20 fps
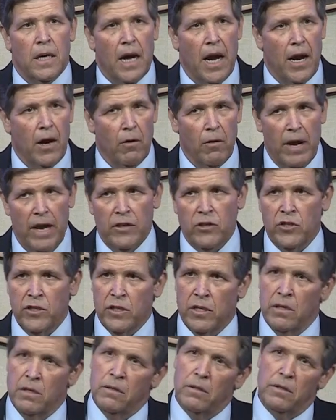
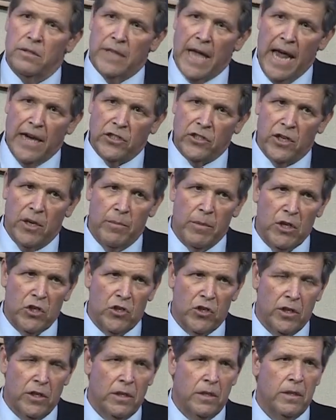IRS, tax
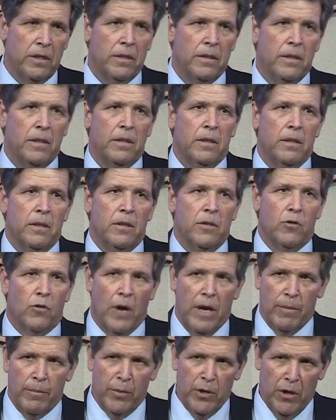commission,
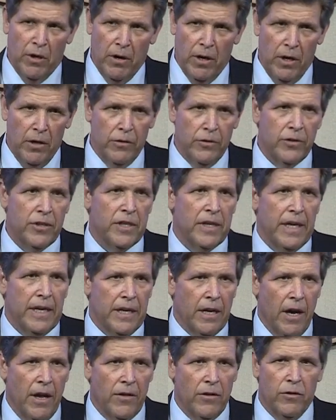credit bureaus,
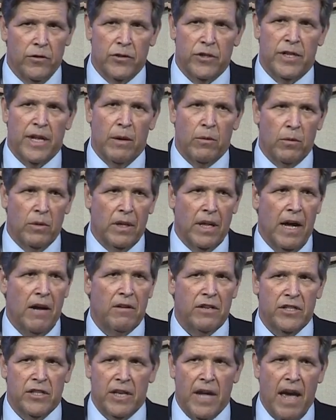and others that will
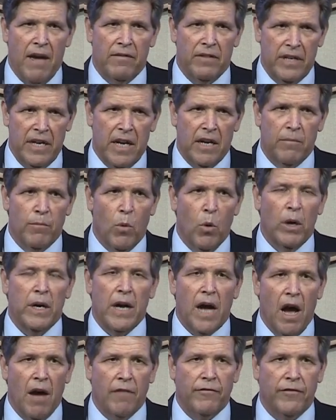allow us to have, again, more
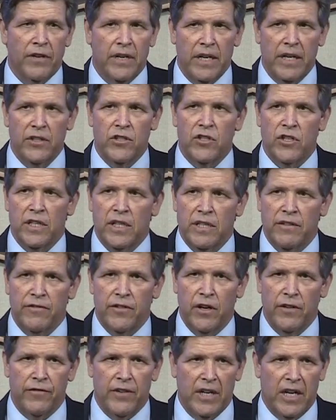confidence in the
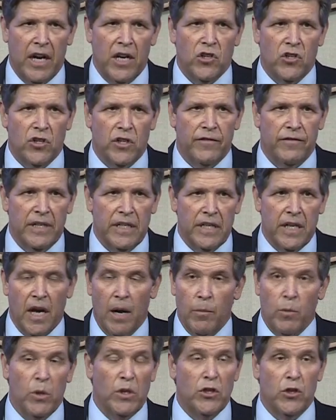verification of
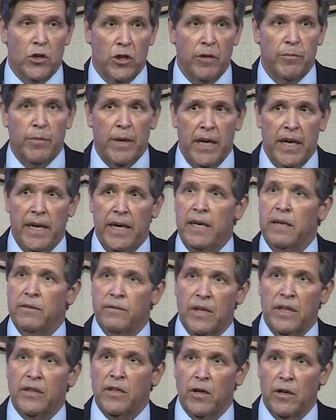income, which could be
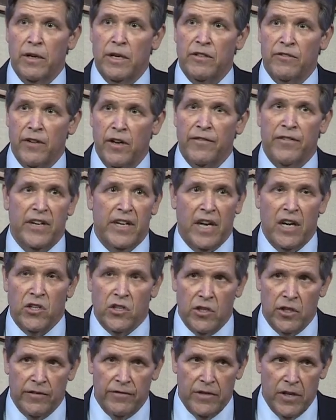that there is
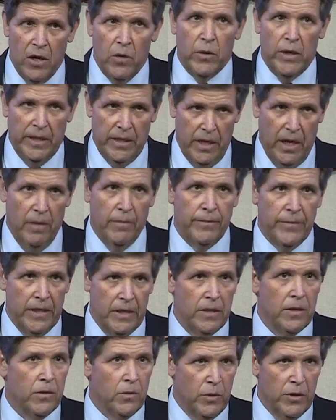verification of no income,
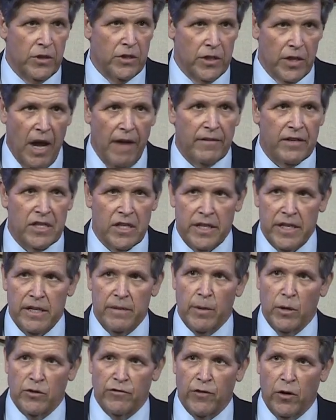which is obviously
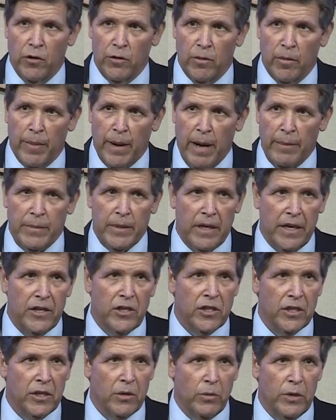the most vulnerable
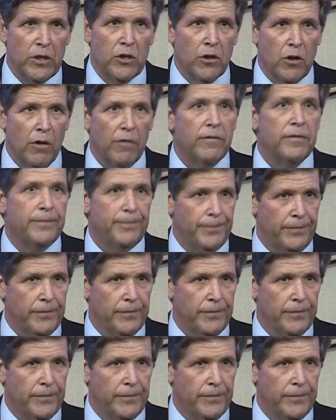population that we serve.